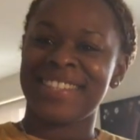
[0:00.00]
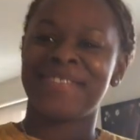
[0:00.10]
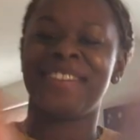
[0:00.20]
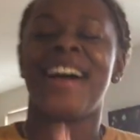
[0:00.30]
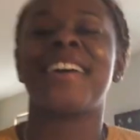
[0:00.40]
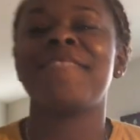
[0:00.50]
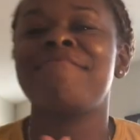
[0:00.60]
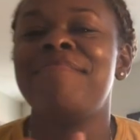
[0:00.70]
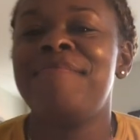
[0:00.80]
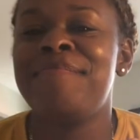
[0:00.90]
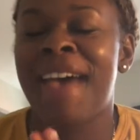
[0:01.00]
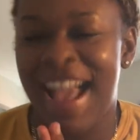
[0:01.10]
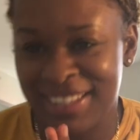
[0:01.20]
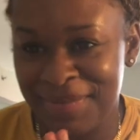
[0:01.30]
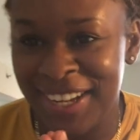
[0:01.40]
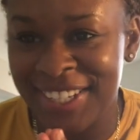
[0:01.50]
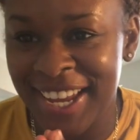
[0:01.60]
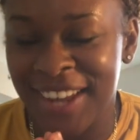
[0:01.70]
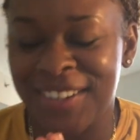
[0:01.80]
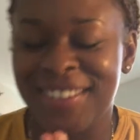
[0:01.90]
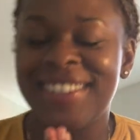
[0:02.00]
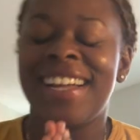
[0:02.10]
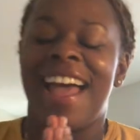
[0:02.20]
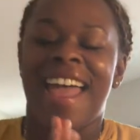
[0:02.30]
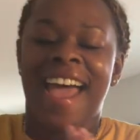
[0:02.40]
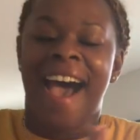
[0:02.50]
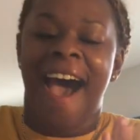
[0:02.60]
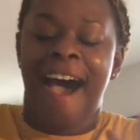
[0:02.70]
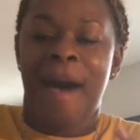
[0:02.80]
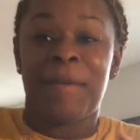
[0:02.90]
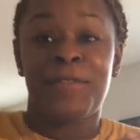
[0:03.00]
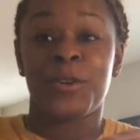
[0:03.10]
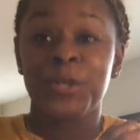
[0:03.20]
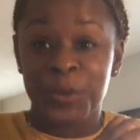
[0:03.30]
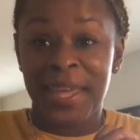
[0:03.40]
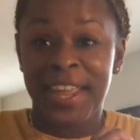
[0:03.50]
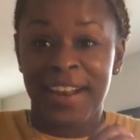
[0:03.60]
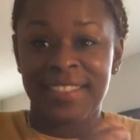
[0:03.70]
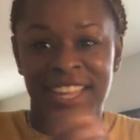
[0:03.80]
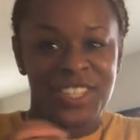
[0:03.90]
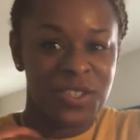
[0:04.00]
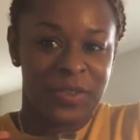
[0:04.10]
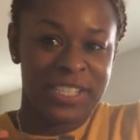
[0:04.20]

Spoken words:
welcome back to my channel. If you're new here, thank you for